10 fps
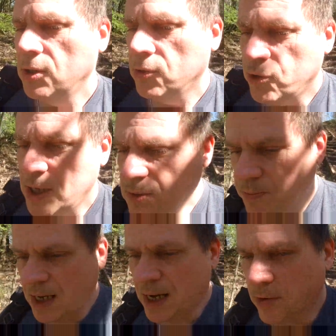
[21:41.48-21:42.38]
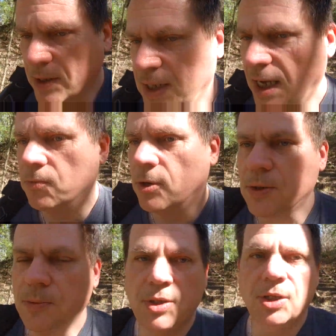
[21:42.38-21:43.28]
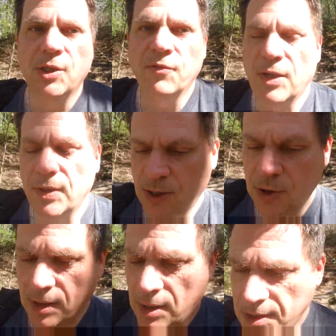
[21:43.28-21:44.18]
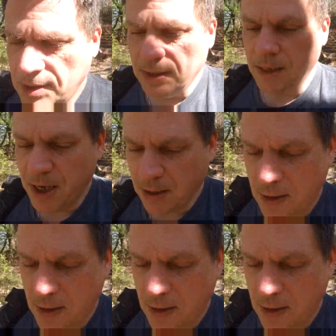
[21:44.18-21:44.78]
transmit out at 10 watts, which is your foundation license limit.